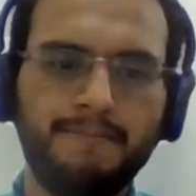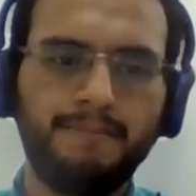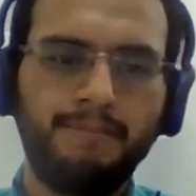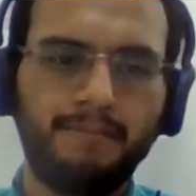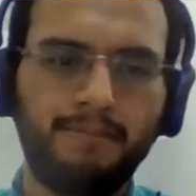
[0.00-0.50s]

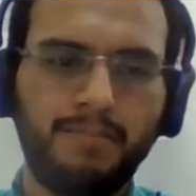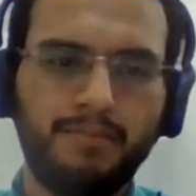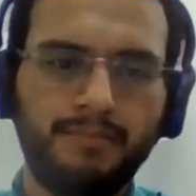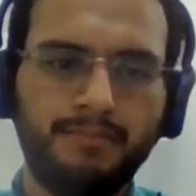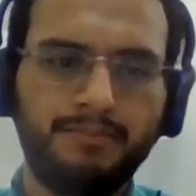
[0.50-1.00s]

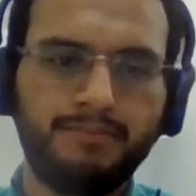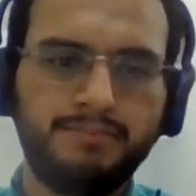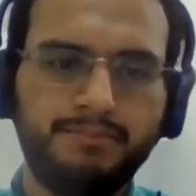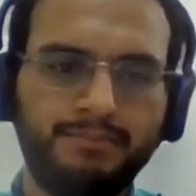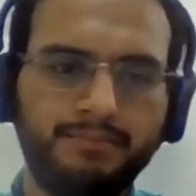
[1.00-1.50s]

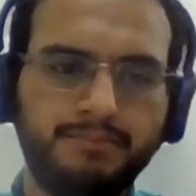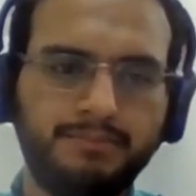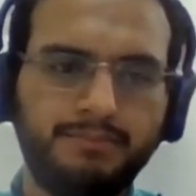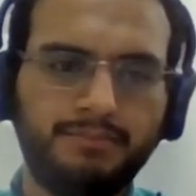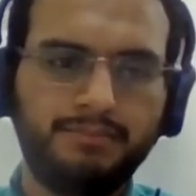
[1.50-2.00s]

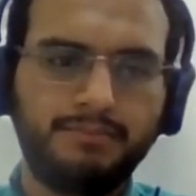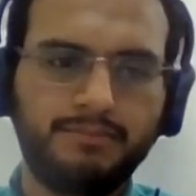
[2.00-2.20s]
This person isn't speaking.